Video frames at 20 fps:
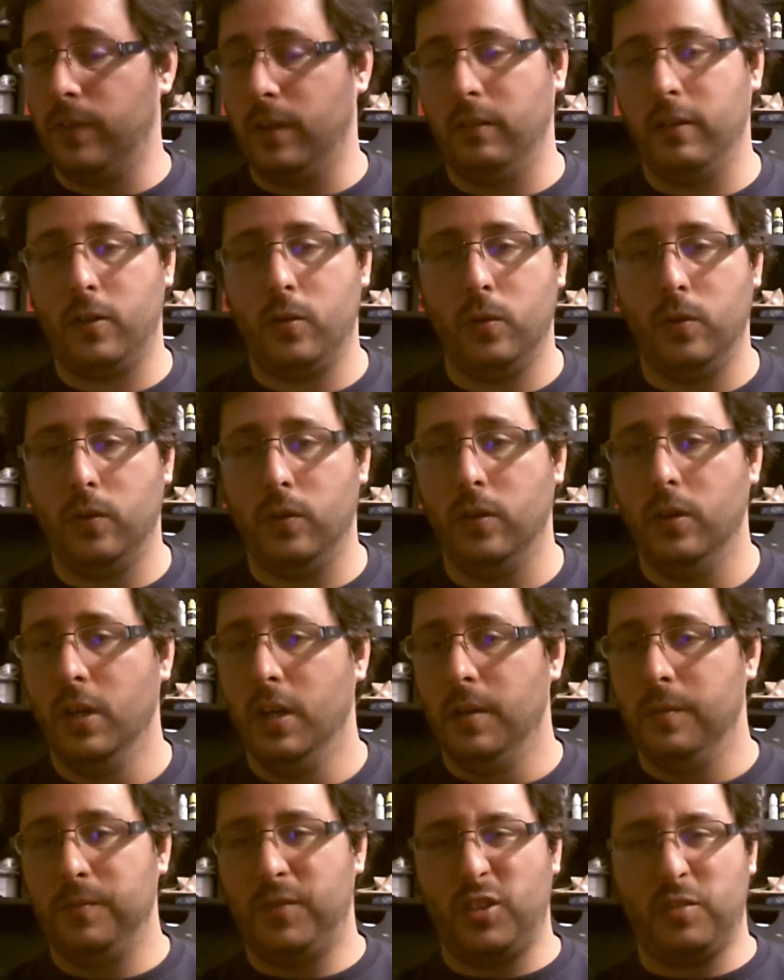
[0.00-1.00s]
very cool.
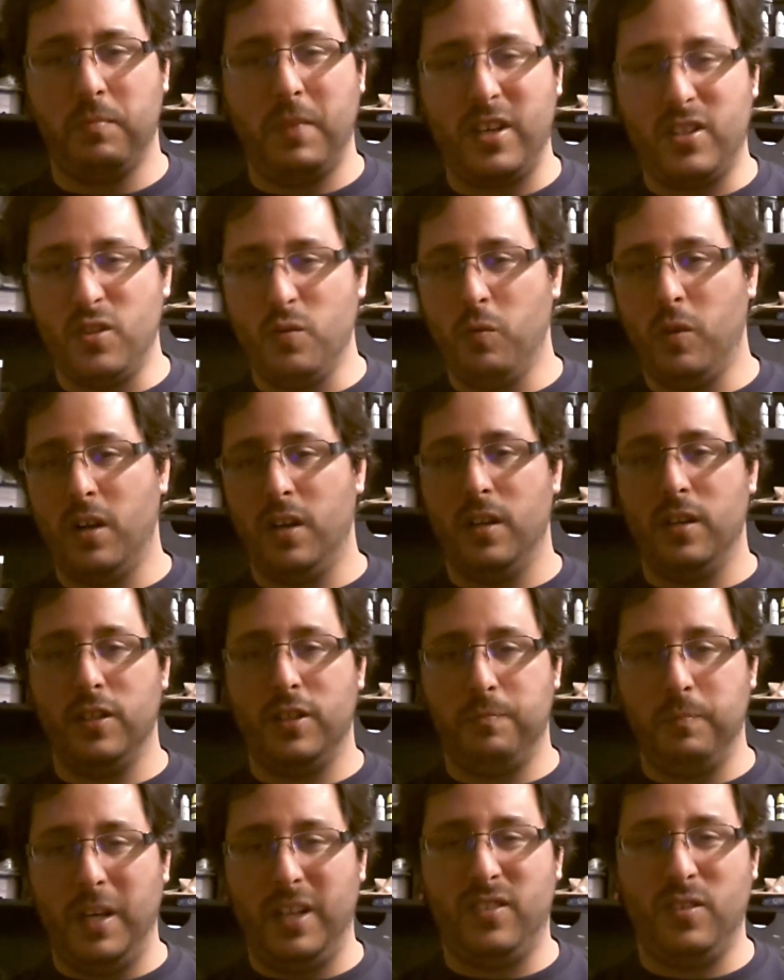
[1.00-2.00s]
Just makes you want
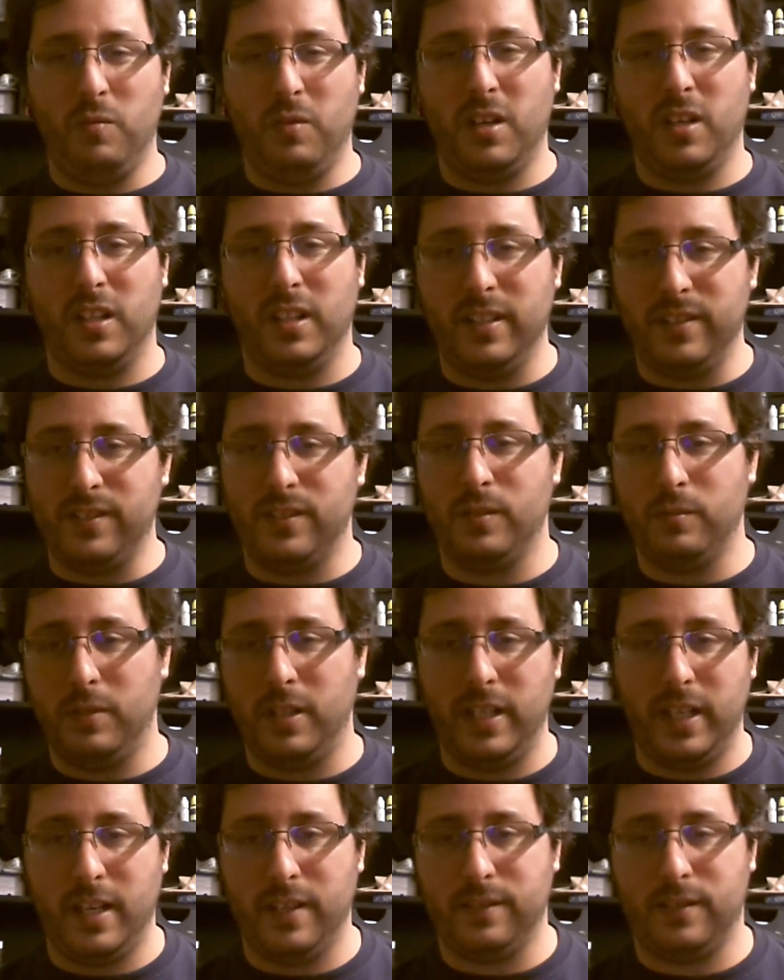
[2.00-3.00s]
to listen to
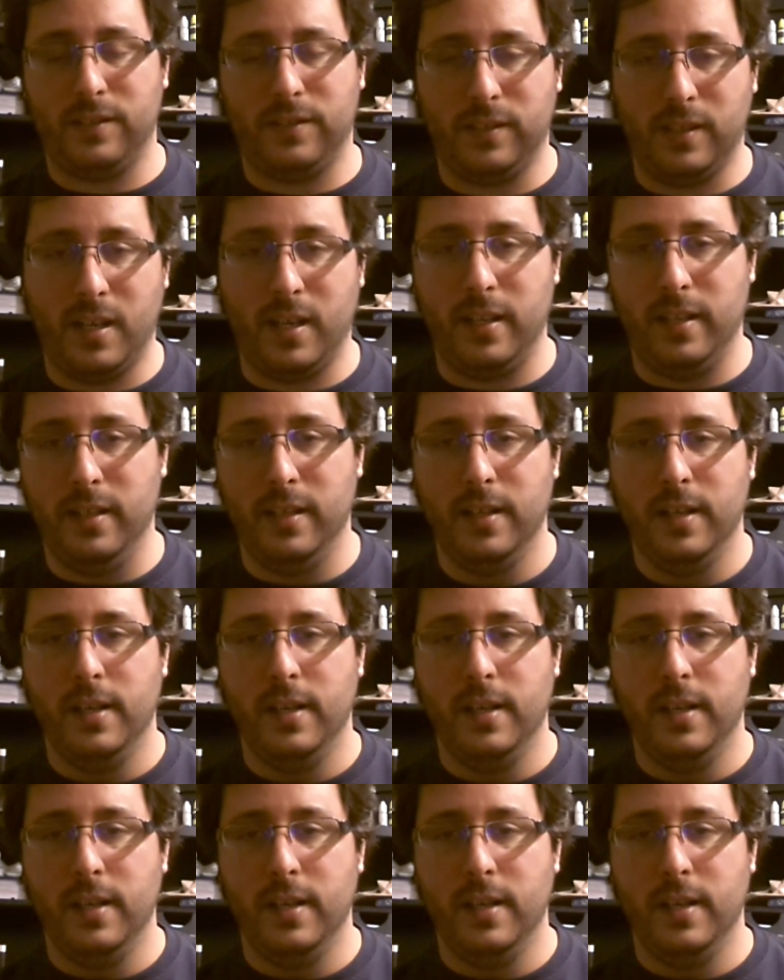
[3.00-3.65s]
what he has to say.